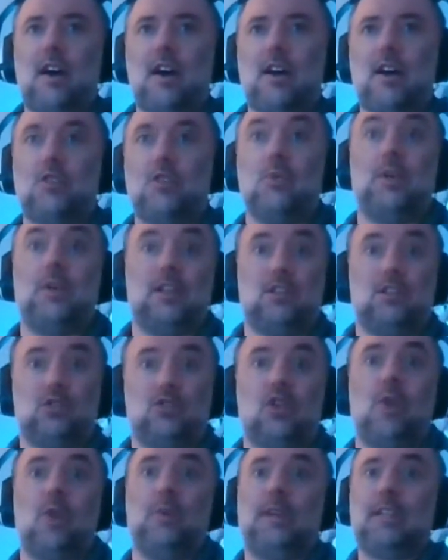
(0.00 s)
doing and
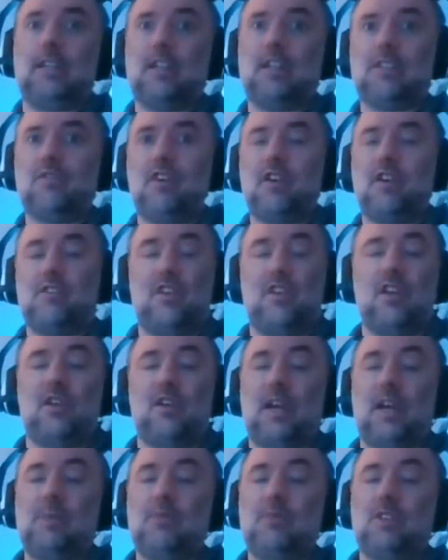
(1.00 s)
growing as far as video games are